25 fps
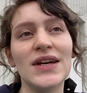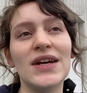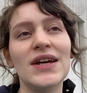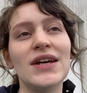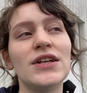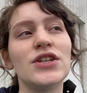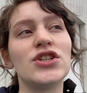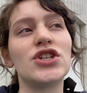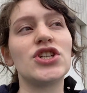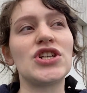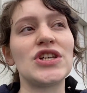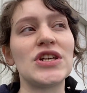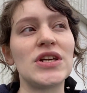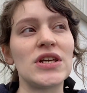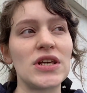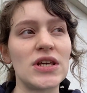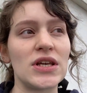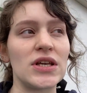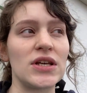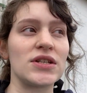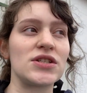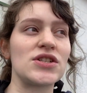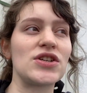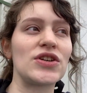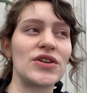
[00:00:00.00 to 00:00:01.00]

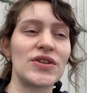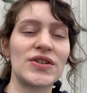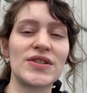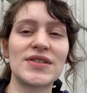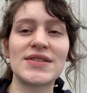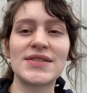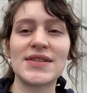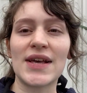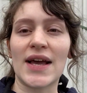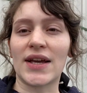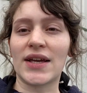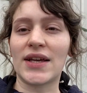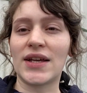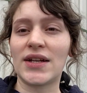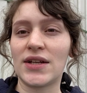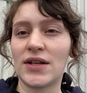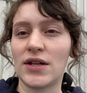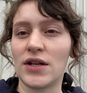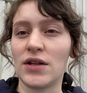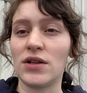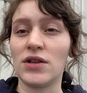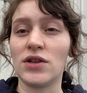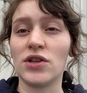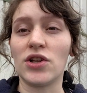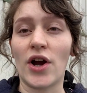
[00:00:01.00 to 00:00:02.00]
She took second
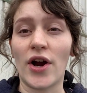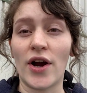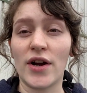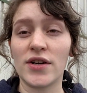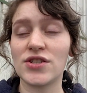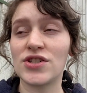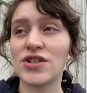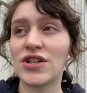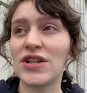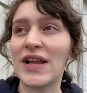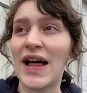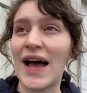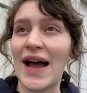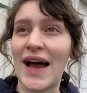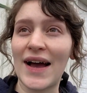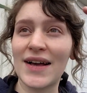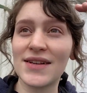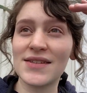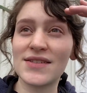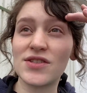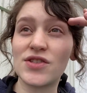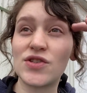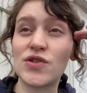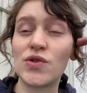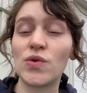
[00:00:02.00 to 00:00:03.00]
in a large
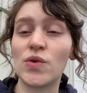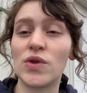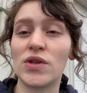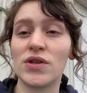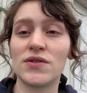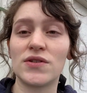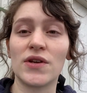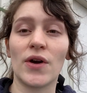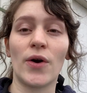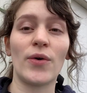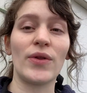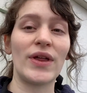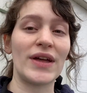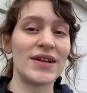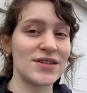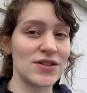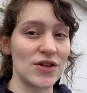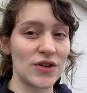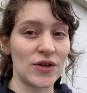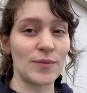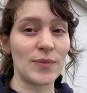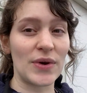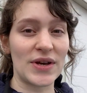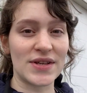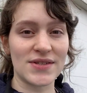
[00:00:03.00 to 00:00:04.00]
class to the doe that
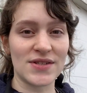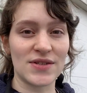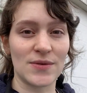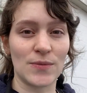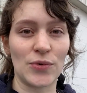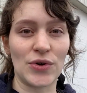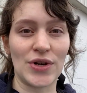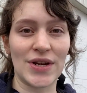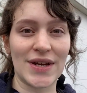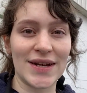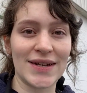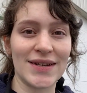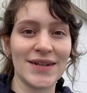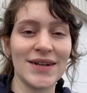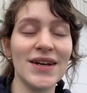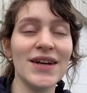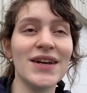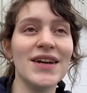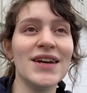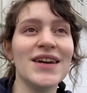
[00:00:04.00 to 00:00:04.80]
took best of breed.